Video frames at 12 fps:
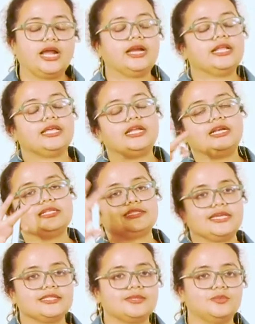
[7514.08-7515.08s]
And he'll
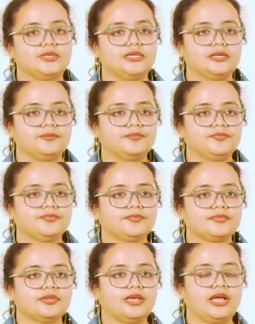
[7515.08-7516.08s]
change the world.
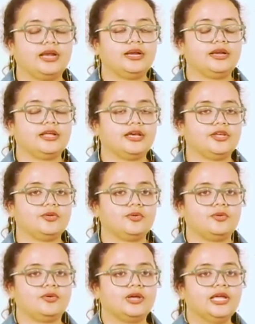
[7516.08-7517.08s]
And, you
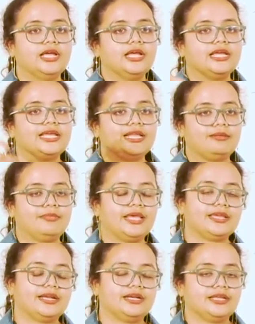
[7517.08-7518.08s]
know, he'll
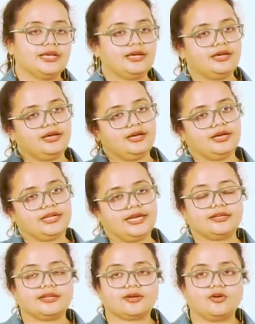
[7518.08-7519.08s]
make India a
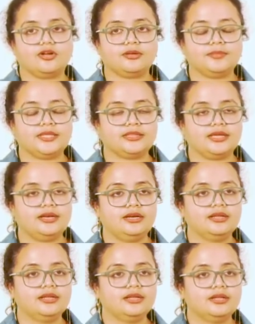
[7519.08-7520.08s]
greater economy than
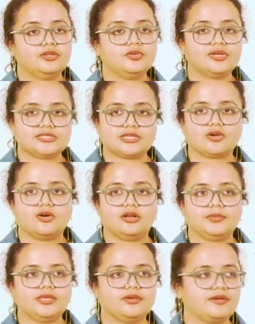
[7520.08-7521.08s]
US
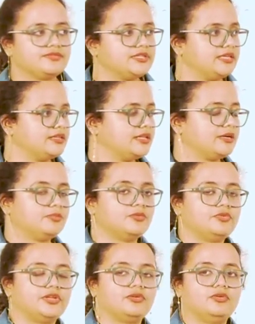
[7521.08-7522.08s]
economy. You have seen that
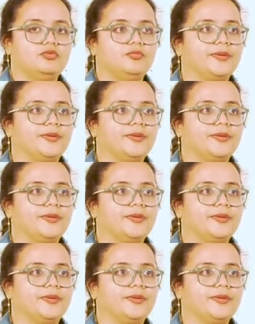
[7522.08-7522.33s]
movie, no?